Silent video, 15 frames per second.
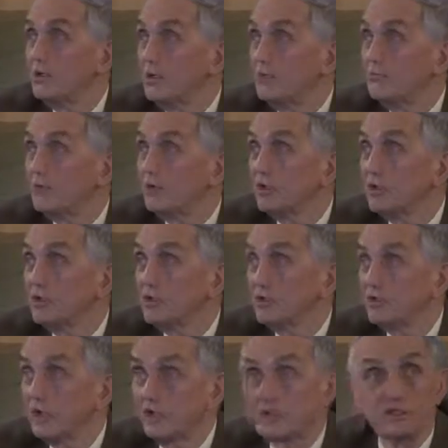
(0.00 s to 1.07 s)
need more
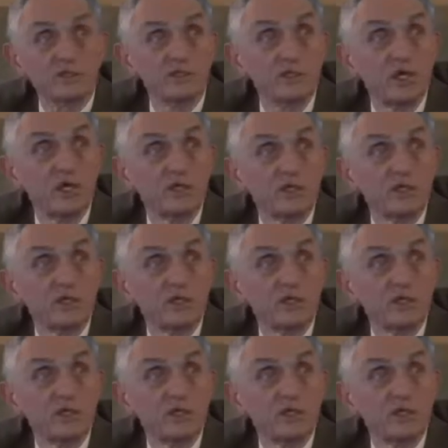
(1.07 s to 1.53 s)
integration